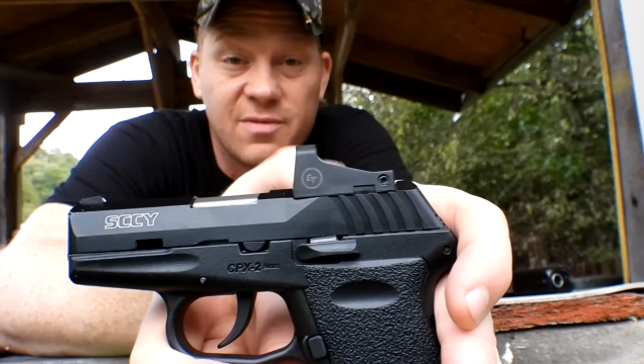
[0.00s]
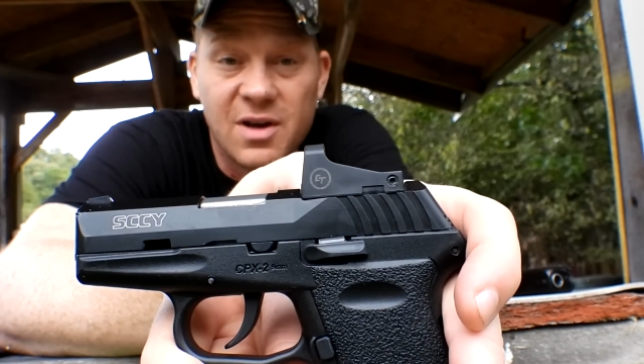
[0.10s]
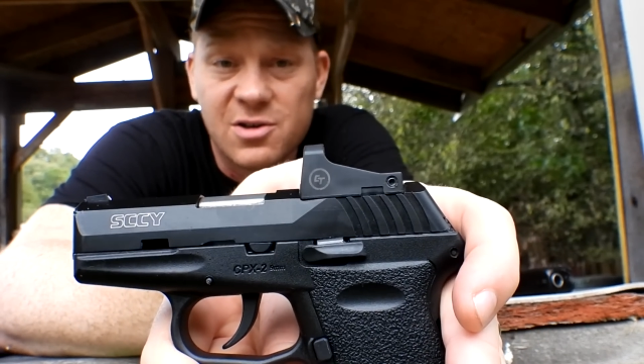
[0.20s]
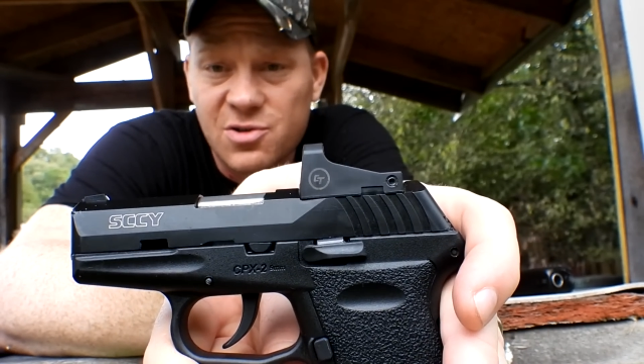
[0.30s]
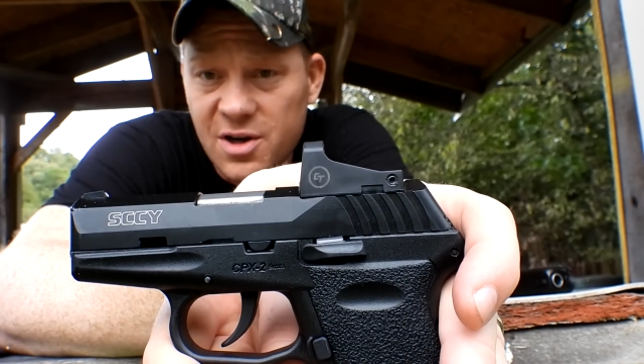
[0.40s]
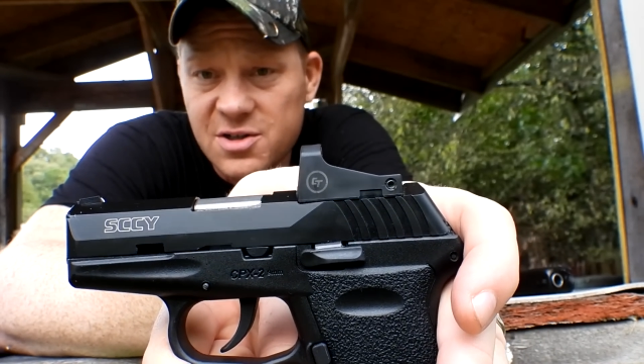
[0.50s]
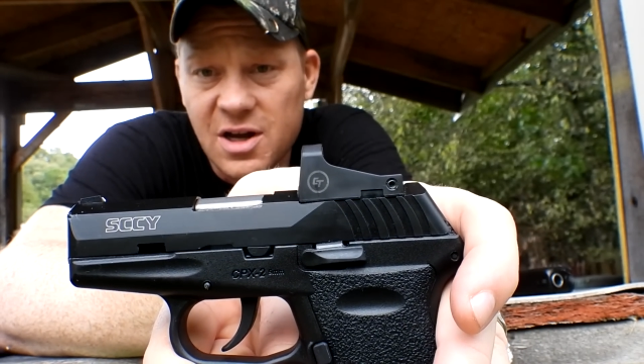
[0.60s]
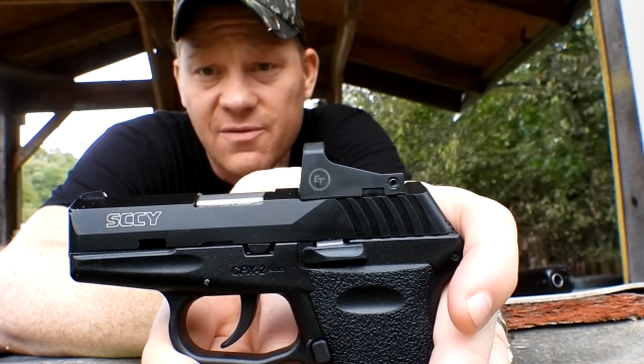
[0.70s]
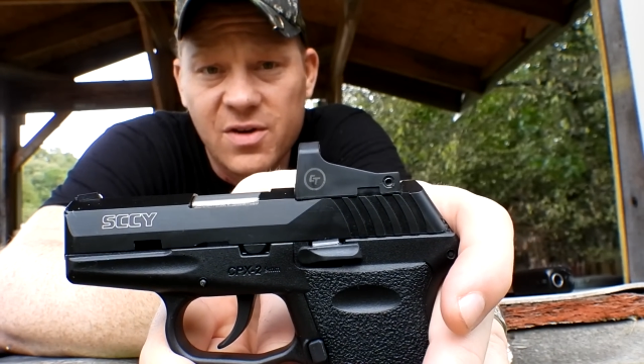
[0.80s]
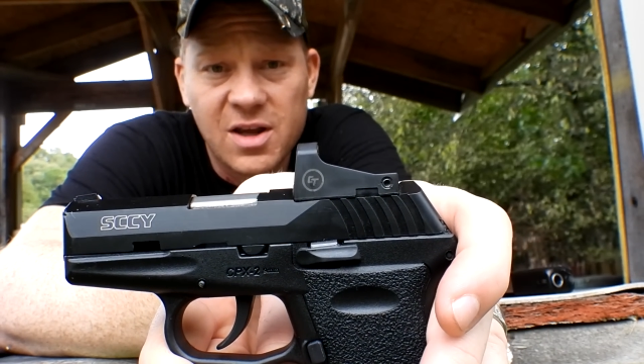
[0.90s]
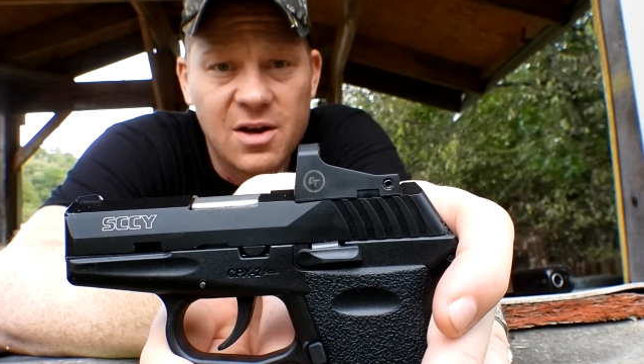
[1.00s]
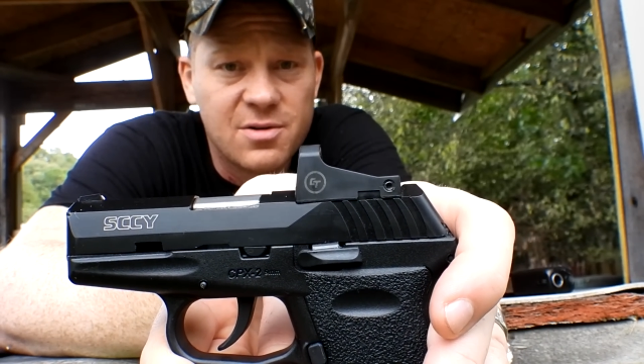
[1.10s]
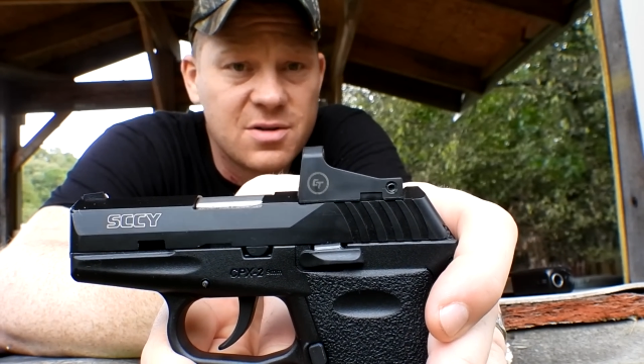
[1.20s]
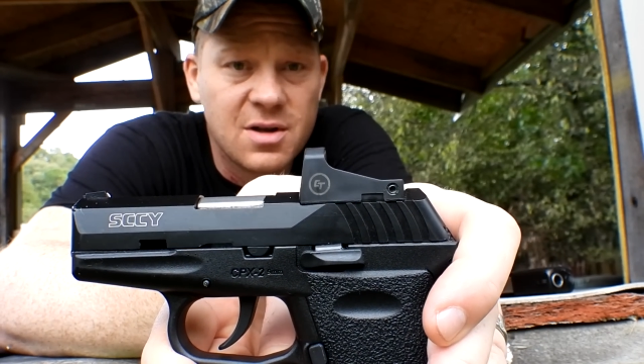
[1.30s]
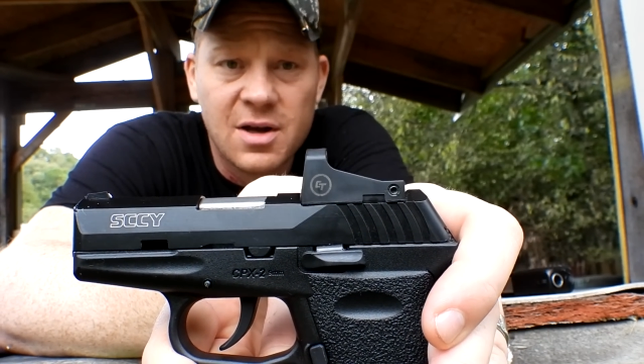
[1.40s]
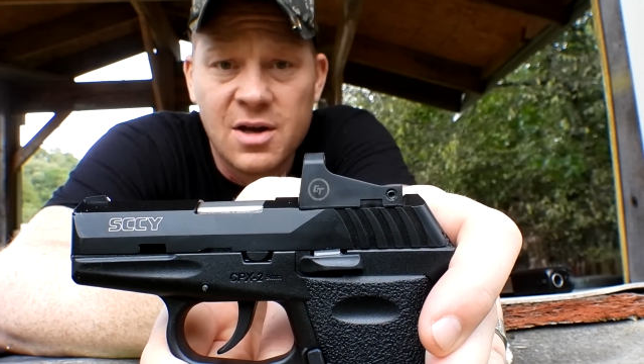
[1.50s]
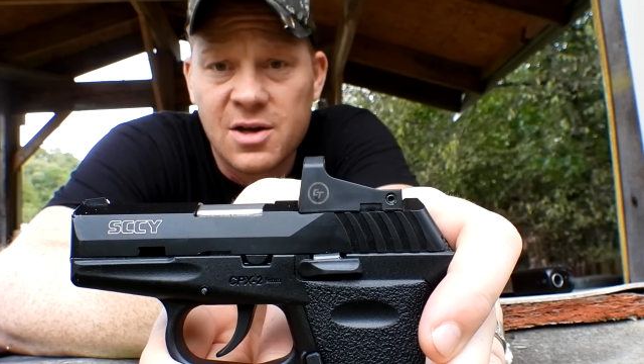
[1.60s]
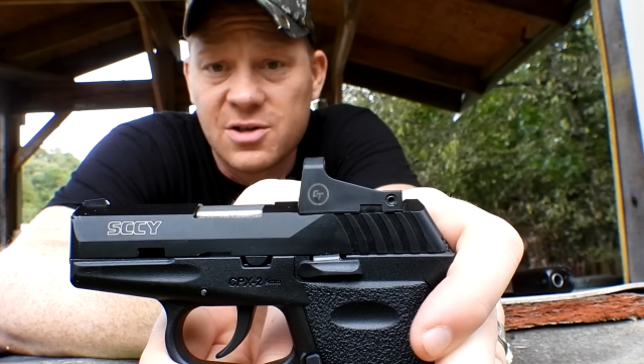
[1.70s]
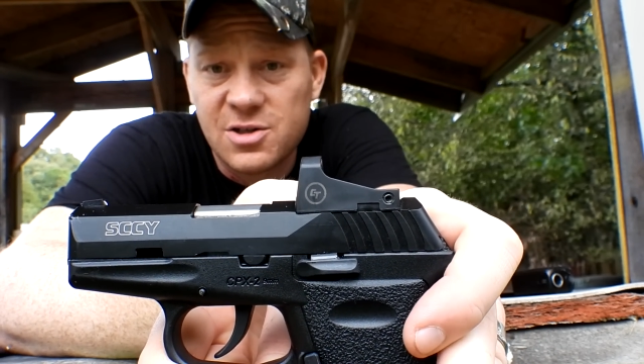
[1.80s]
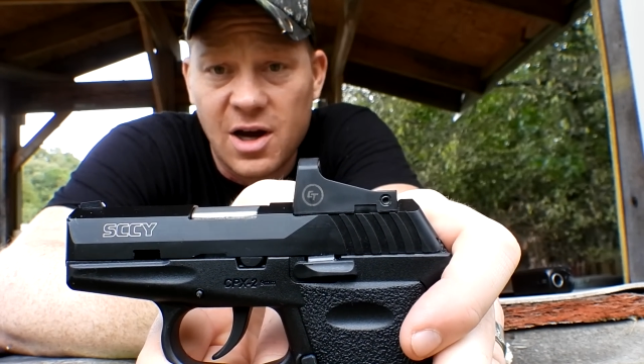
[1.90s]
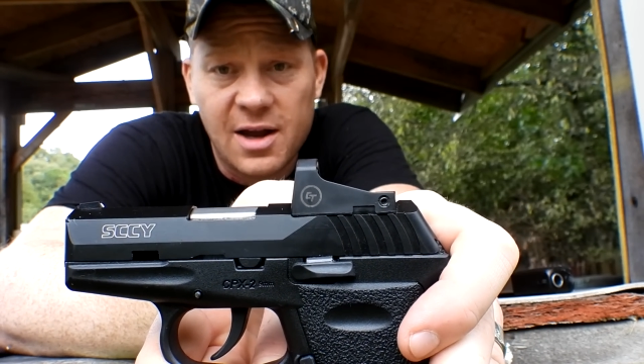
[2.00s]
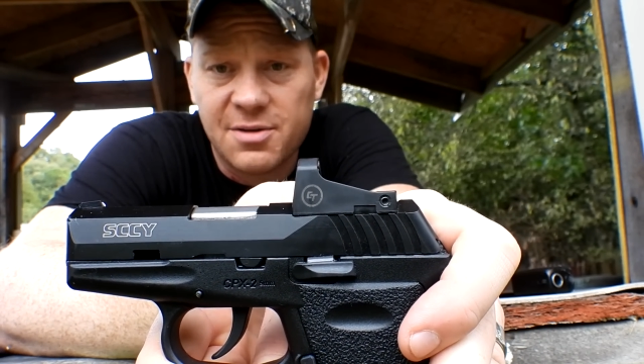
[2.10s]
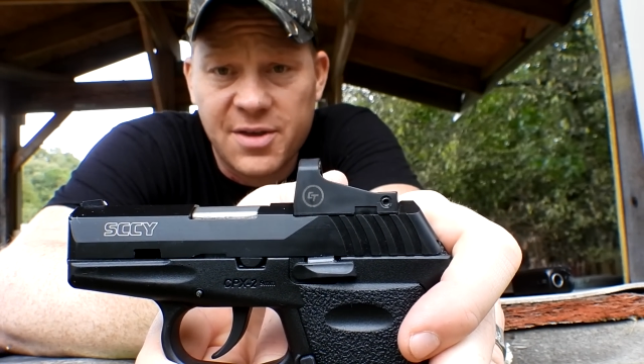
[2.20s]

We've done trick shot videos, shot